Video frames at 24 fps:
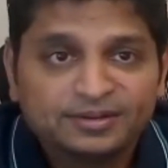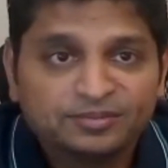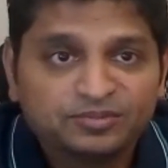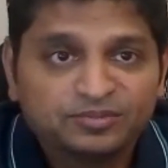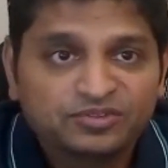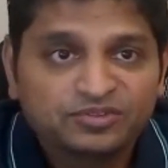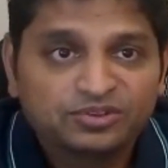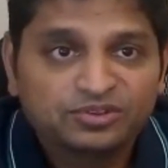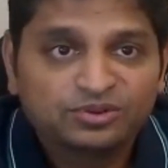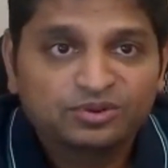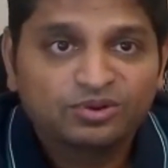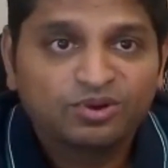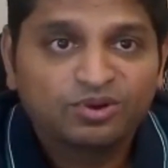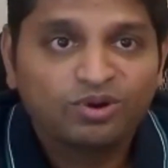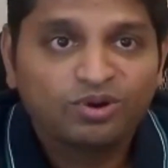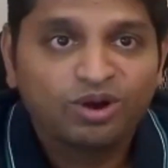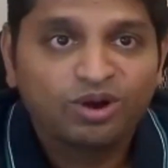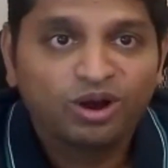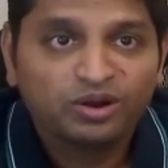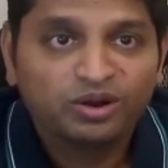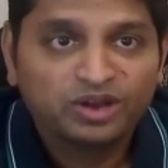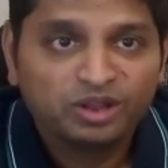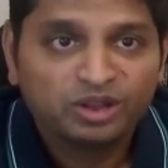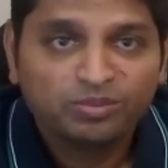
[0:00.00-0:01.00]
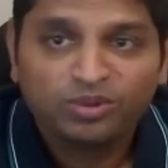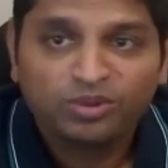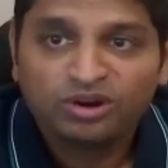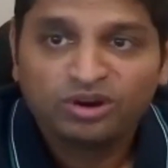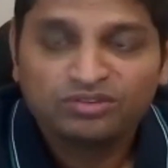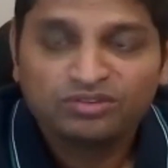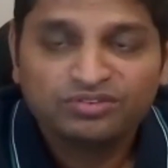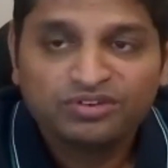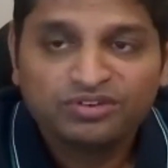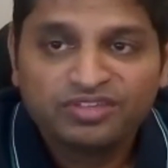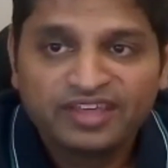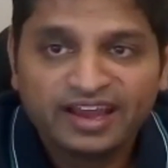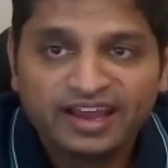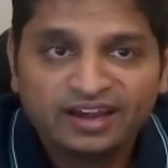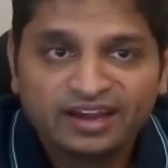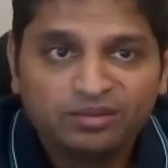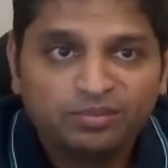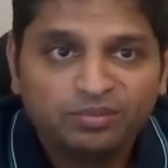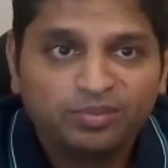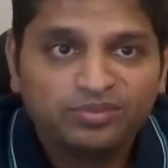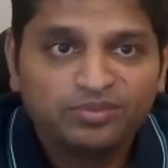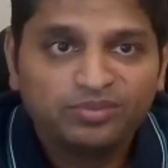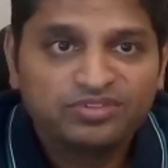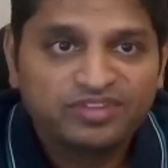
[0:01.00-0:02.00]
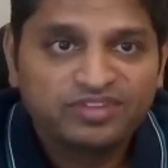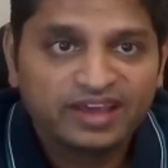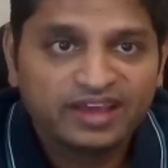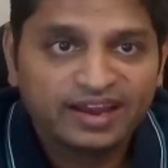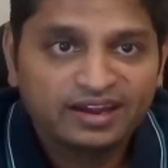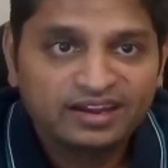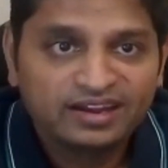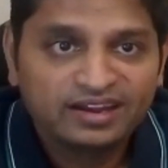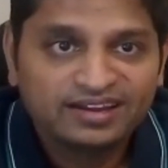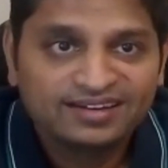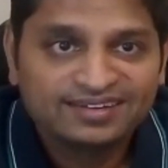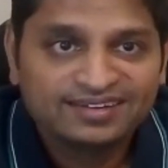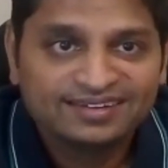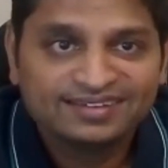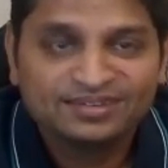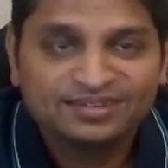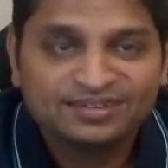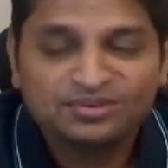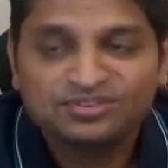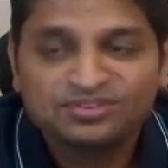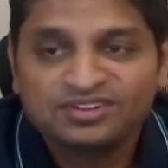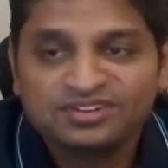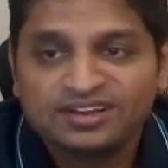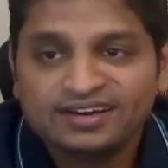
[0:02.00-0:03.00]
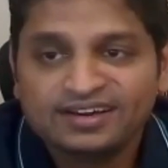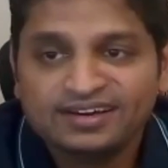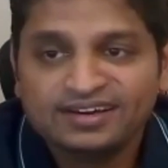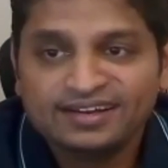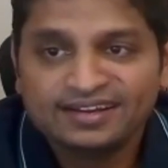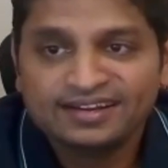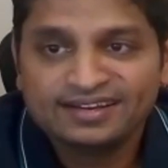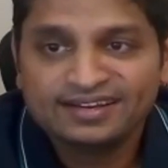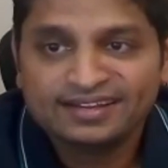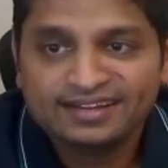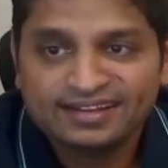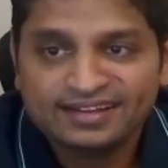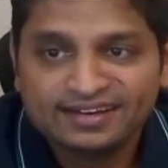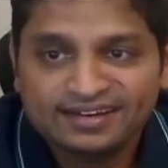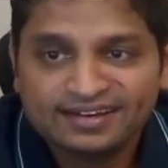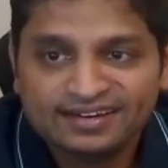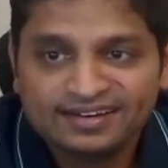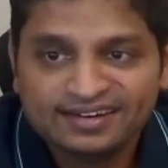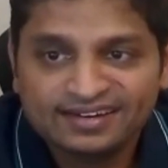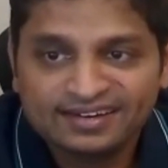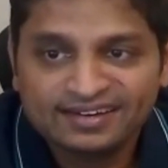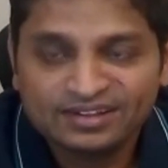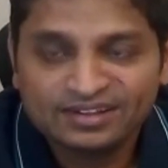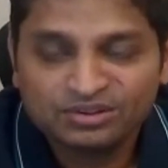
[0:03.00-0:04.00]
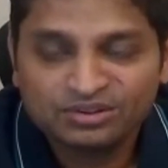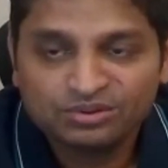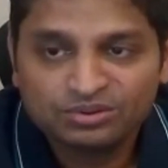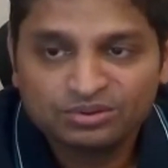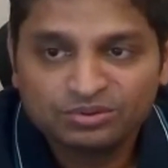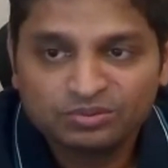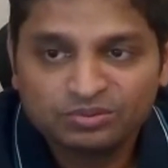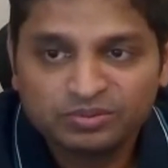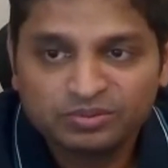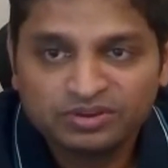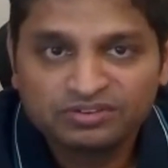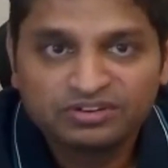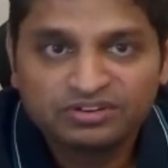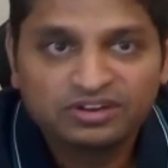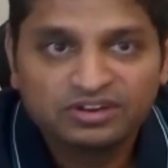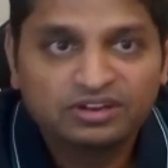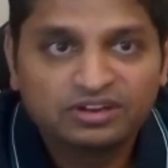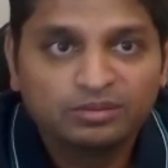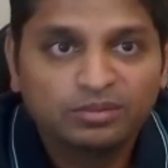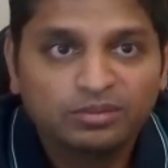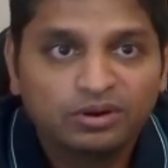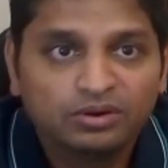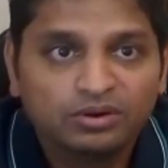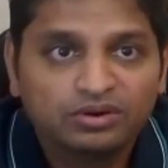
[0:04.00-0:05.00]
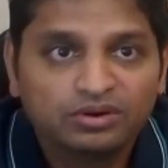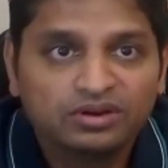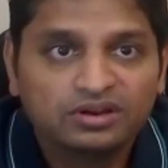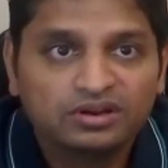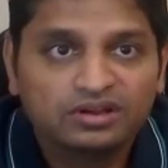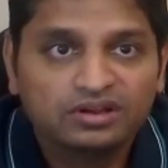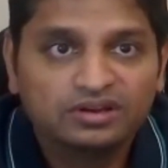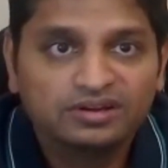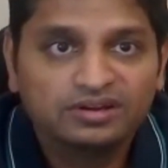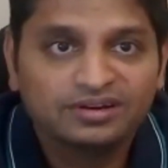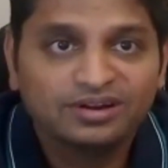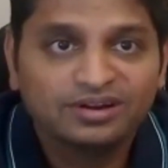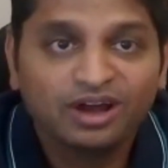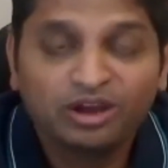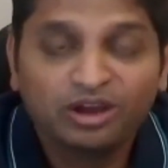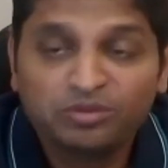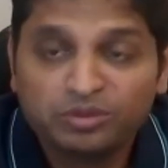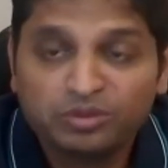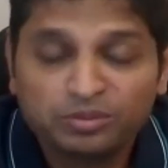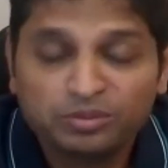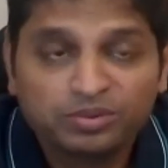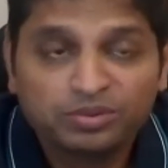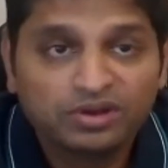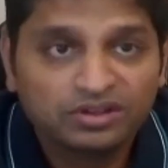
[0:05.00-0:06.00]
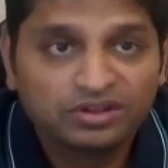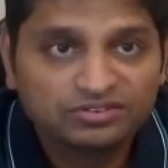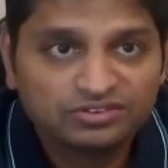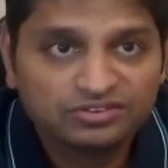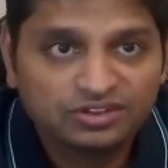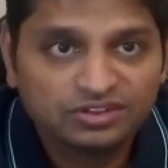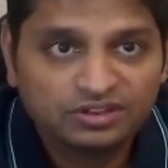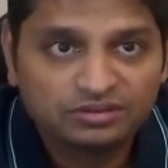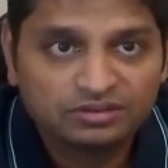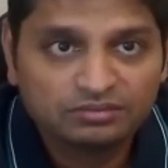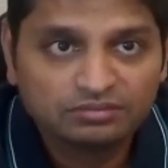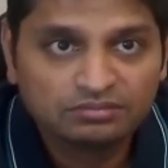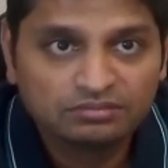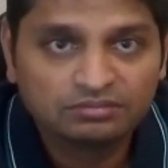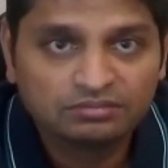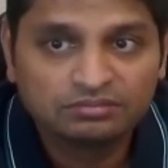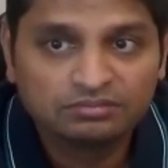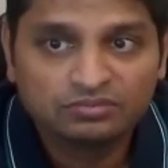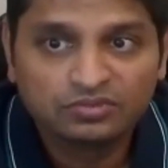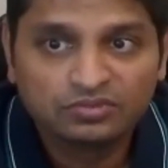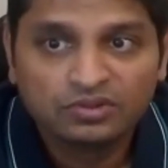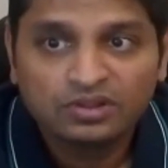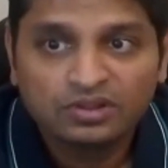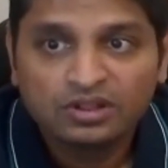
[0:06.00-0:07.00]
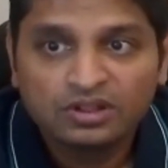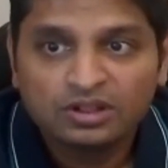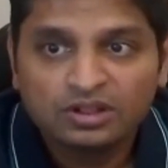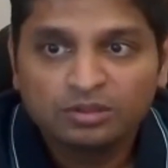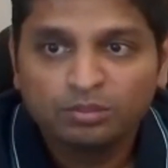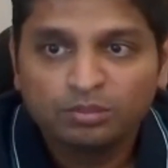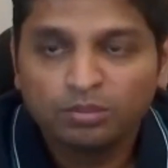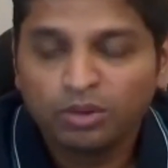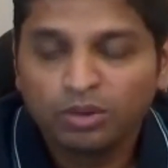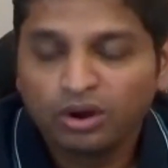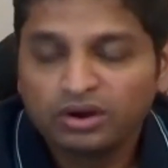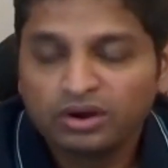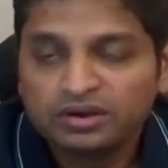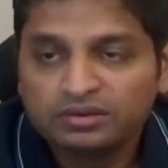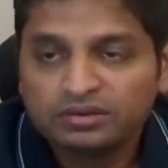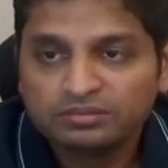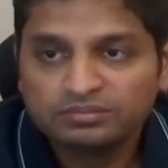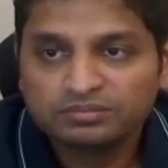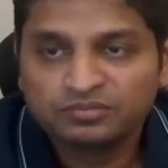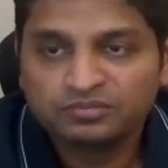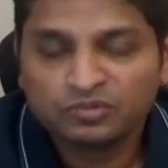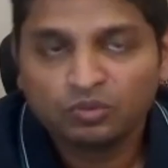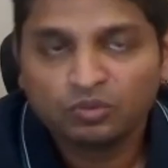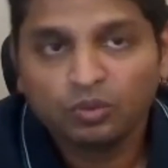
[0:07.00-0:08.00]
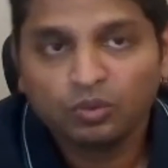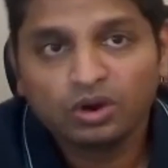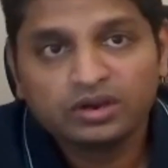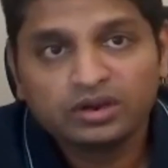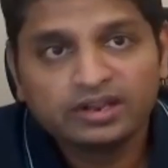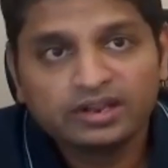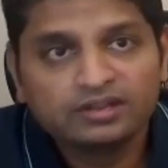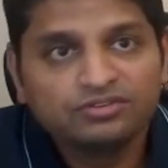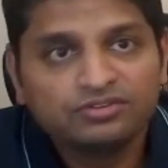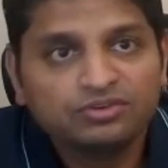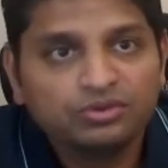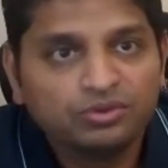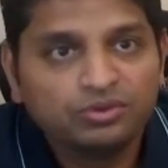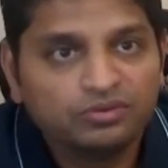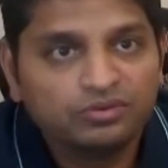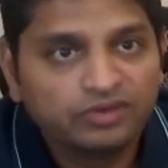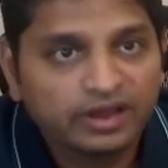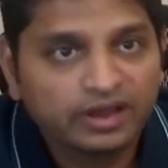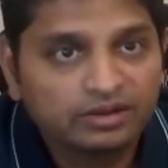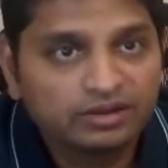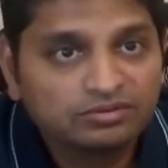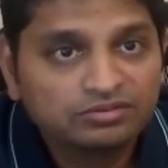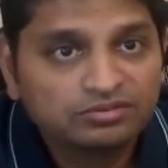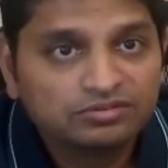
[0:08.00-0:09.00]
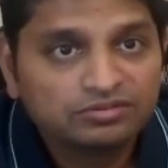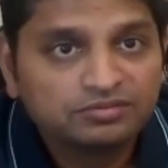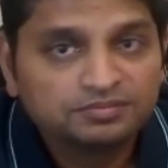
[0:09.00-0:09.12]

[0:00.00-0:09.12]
So Cognibot for chat, you said, and then you mentioned about document processing bot. What else do you have?